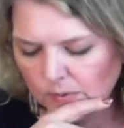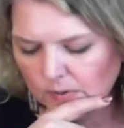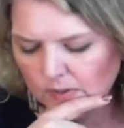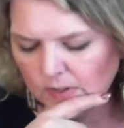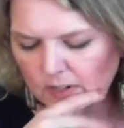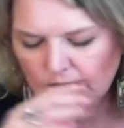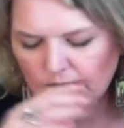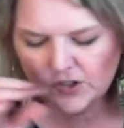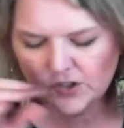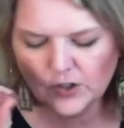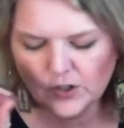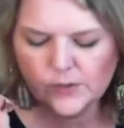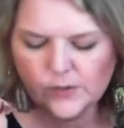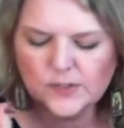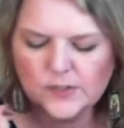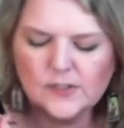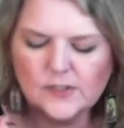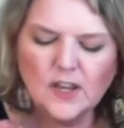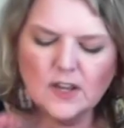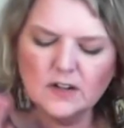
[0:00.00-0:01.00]
And it shows the
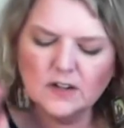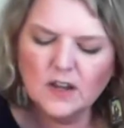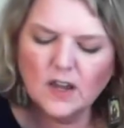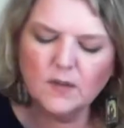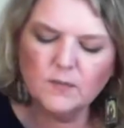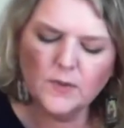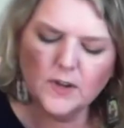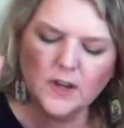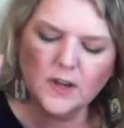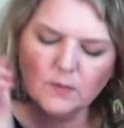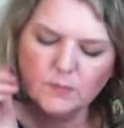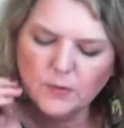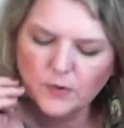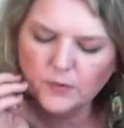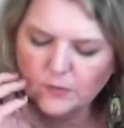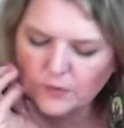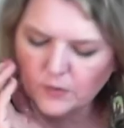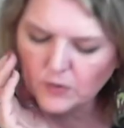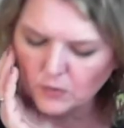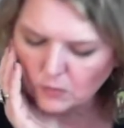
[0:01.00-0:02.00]
sun coming up
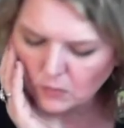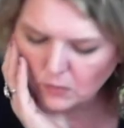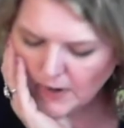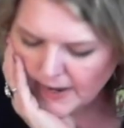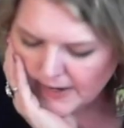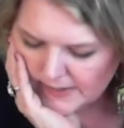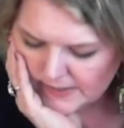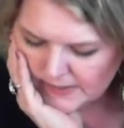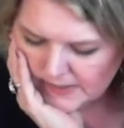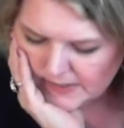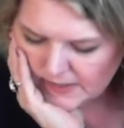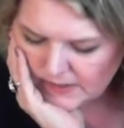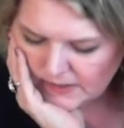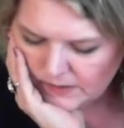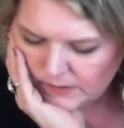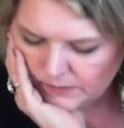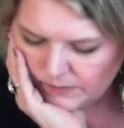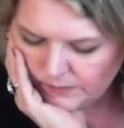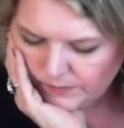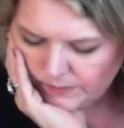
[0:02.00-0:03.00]
over
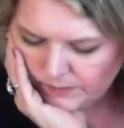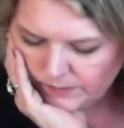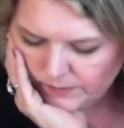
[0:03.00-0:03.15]
horizon.